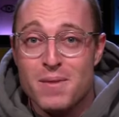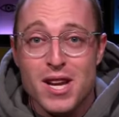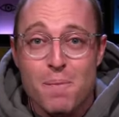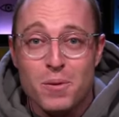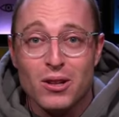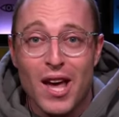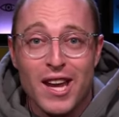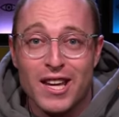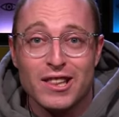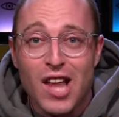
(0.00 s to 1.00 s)

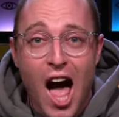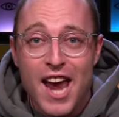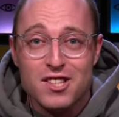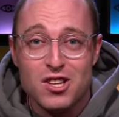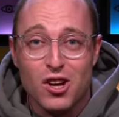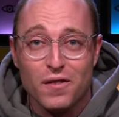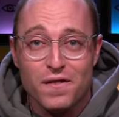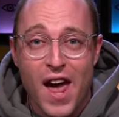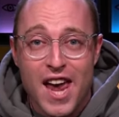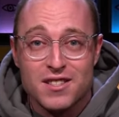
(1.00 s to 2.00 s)
manipulating, lying to your
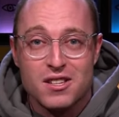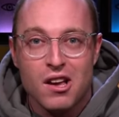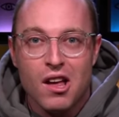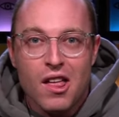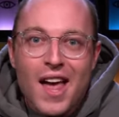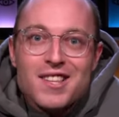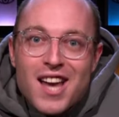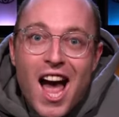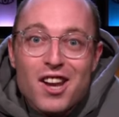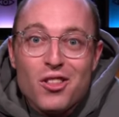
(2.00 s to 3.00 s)
face. That's
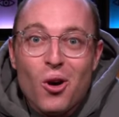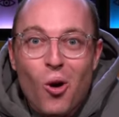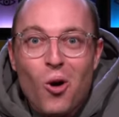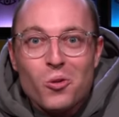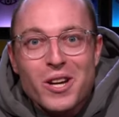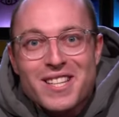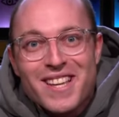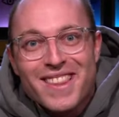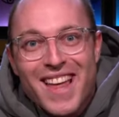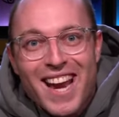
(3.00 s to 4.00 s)
kind of the whole
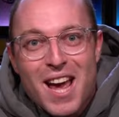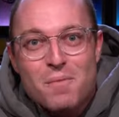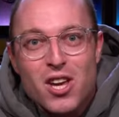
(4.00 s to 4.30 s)
reason that I'm